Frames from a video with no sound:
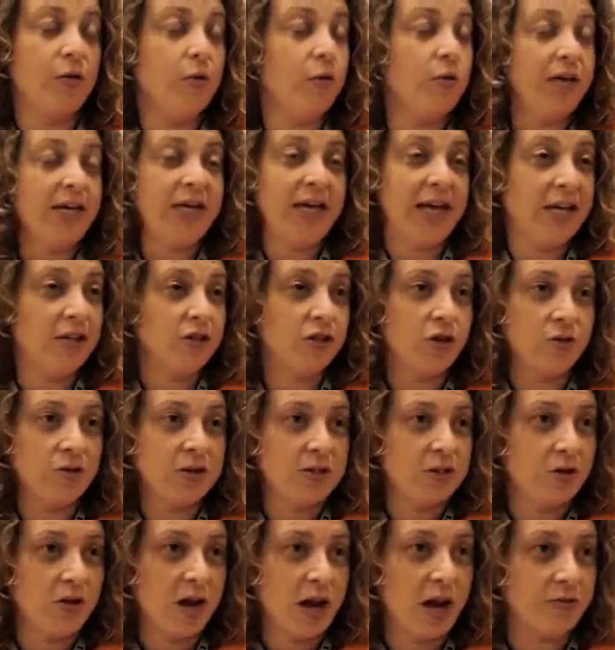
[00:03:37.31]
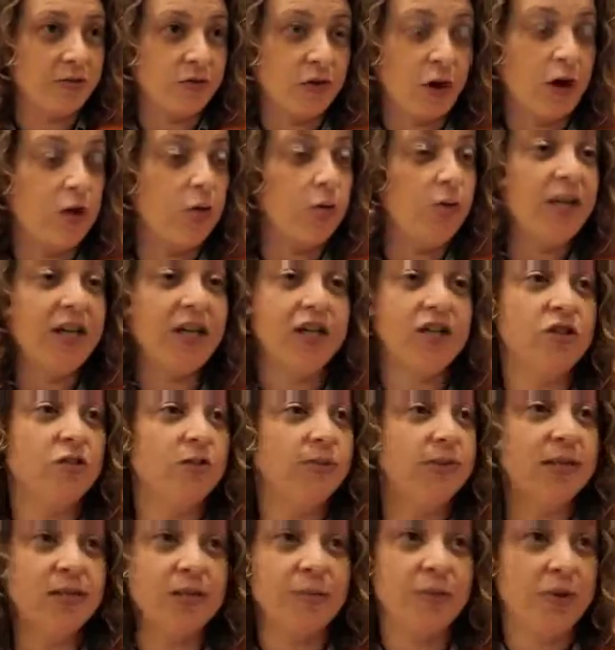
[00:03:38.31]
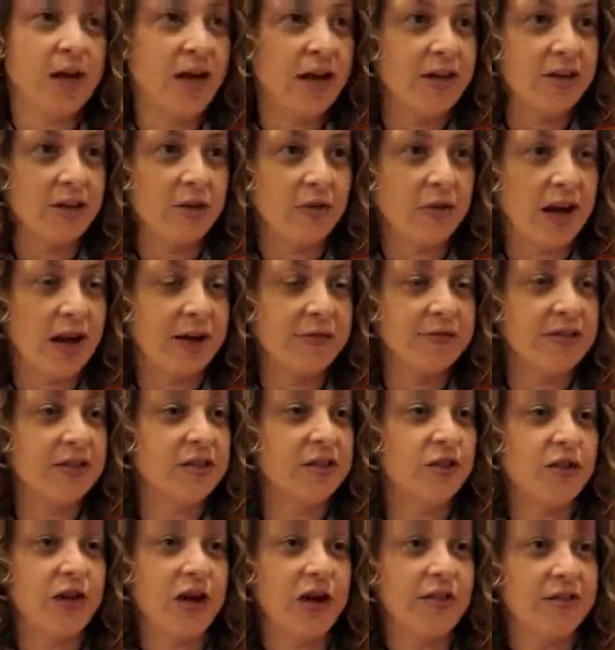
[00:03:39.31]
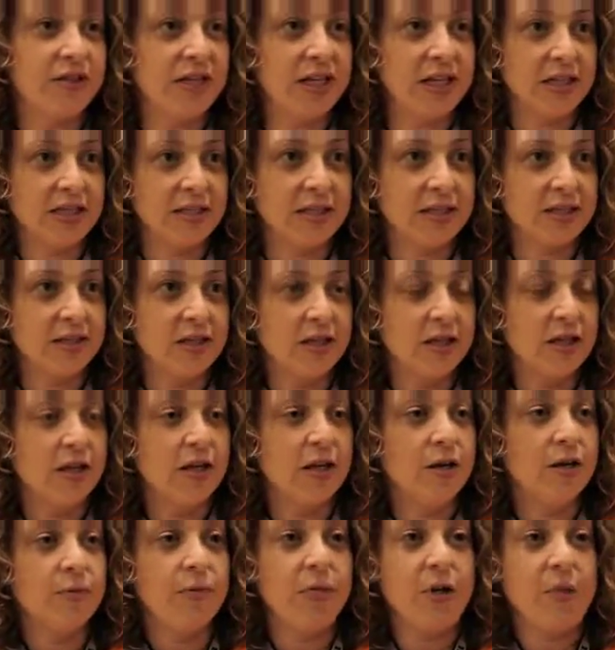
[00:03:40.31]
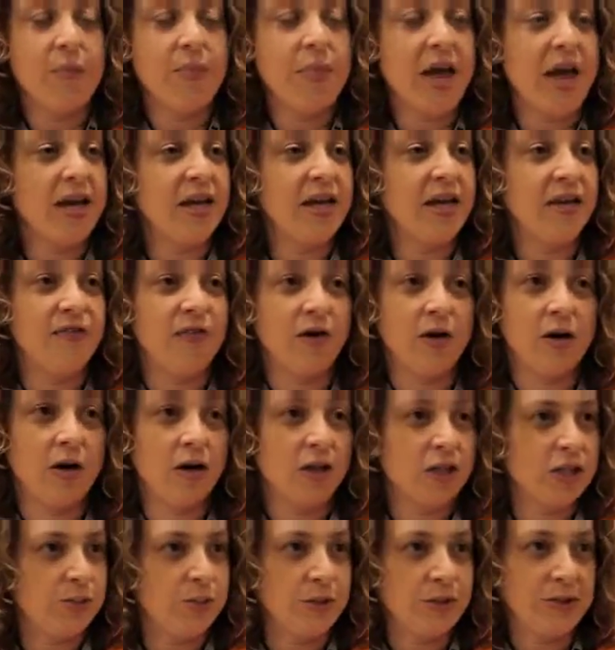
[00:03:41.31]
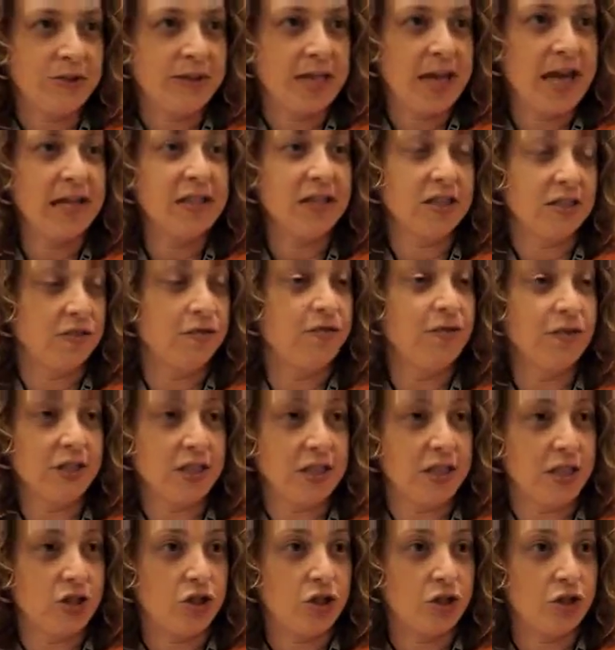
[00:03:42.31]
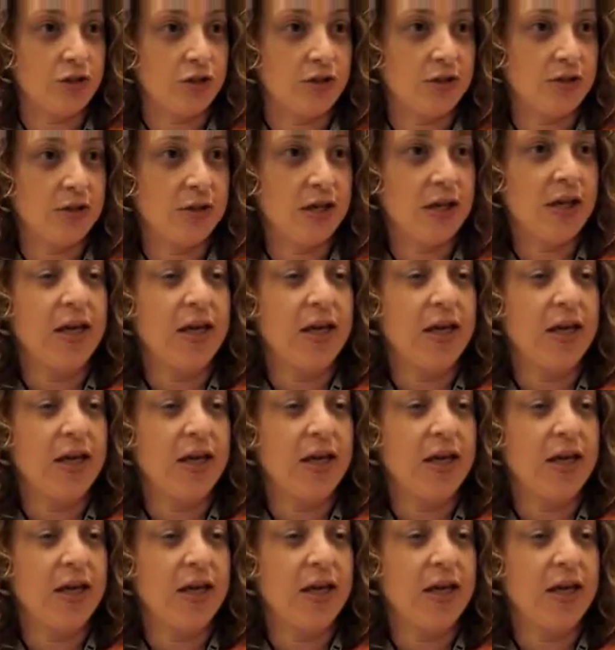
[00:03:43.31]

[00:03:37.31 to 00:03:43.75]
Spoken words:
We can't always craft. All we can do is supply the crafts and the craft kits. But many of our hospitals ask for teachers.